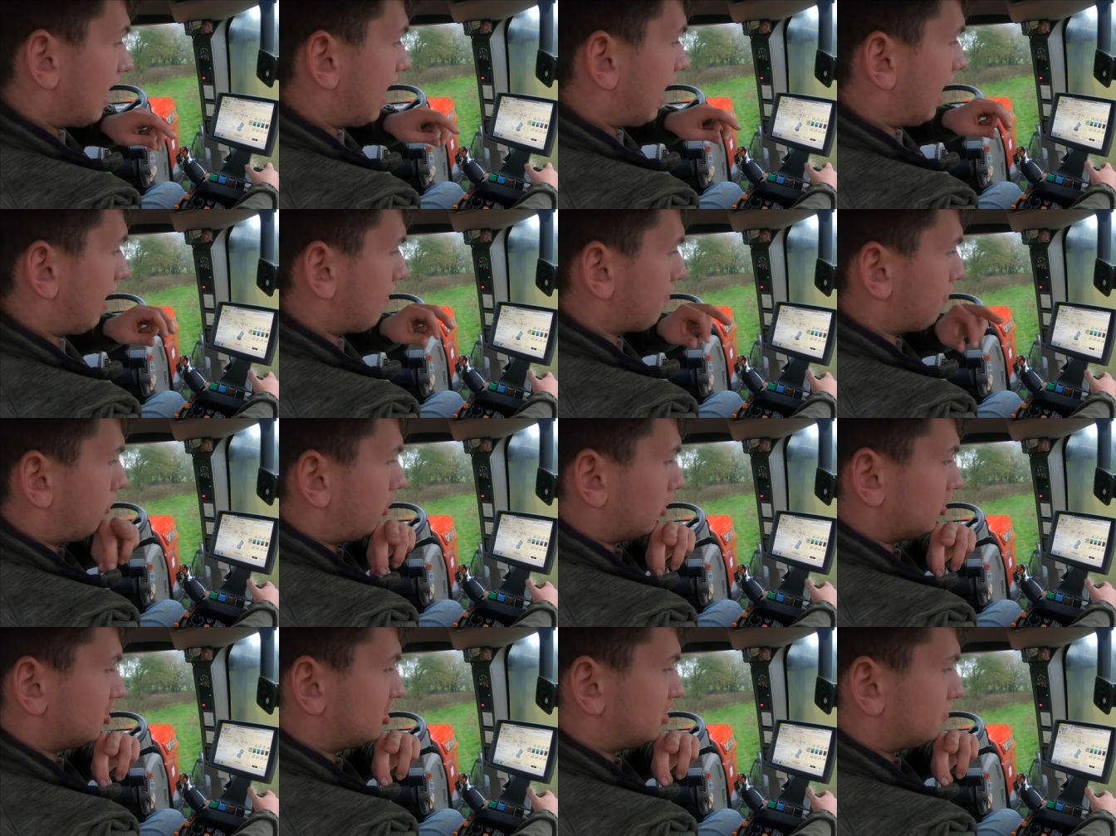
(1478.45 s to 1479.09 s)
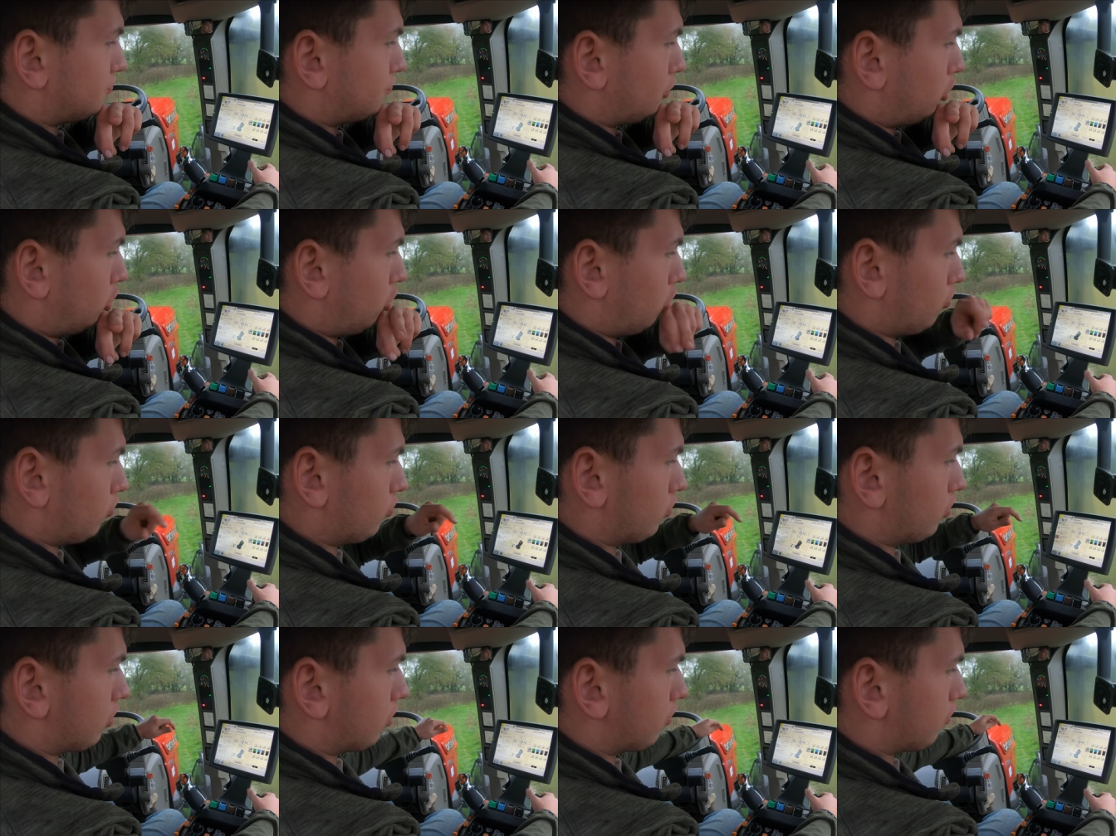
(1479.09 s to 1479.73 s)
and my
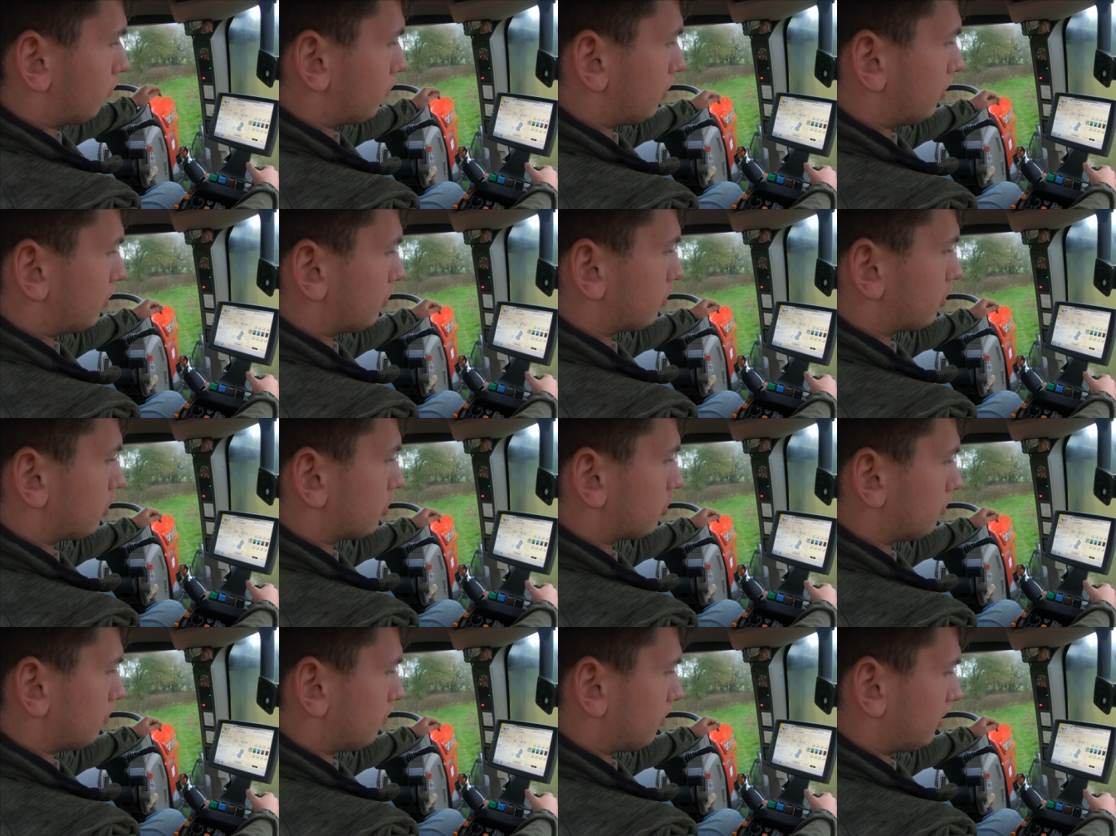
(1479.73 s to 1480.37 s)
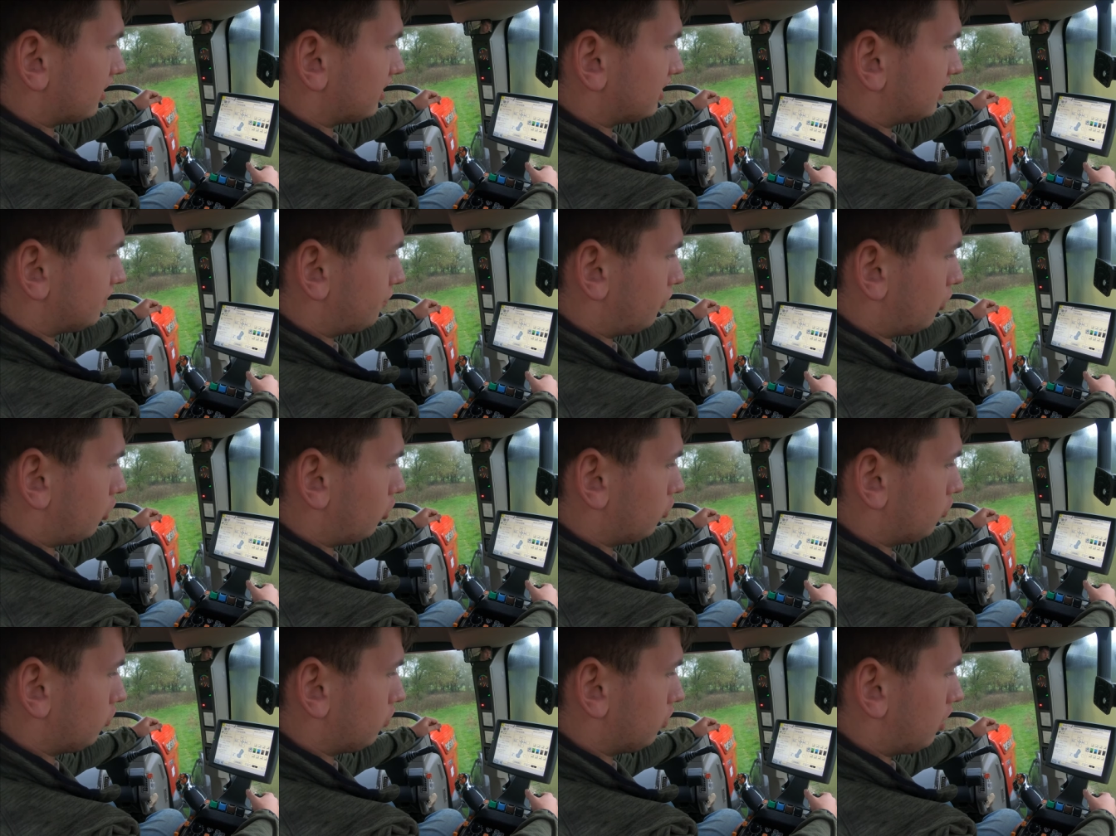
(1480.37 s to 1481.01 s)
spool, will not my
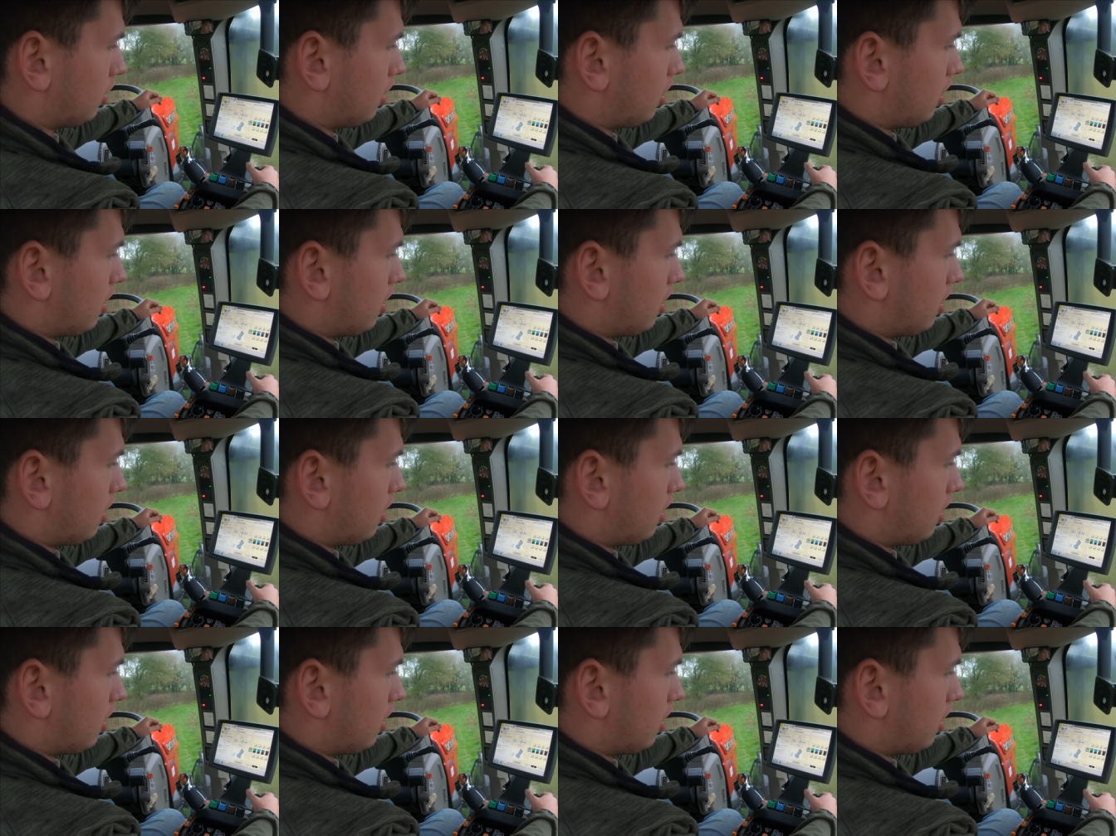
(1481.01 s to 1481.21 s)
spool,